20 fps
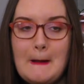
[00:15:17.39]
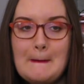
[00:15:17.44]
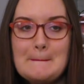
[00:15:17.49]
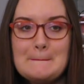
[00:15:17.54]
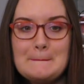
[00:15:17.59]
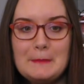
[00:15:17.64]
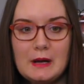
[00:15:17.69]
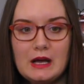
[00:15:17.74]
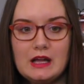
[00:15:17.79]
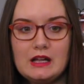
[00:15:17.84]

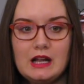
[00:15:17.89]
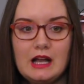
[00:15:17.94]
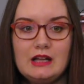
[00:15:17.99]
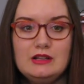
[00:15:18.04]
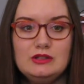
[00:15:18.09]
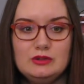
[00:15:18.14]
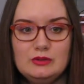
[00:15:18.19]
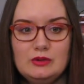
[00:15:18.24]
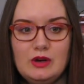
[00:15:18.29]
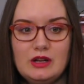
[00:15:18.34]
But I
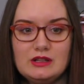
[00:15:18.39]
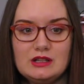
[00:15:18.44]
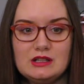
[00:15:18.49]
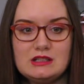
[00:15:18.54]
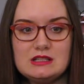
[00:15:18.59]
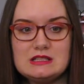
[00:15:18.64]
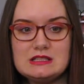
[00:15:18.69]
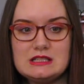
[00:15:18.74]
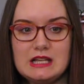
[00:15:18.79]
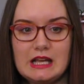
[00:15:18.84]
do
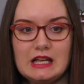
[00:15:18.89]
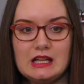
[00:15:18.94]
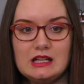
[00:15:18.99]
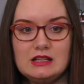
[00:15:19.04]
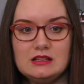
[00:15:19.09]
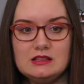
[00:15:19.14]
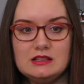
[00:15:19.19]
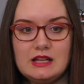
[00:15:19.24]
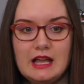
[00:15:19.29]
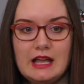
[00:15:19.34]

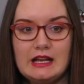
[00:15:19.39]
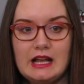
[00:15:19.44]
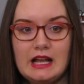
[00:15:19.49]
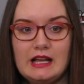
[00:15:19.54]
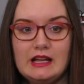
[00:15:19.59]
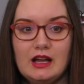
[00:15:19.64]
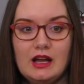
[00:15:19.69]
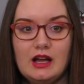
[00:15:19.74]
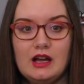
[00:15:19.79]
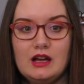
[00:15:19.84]
understand and I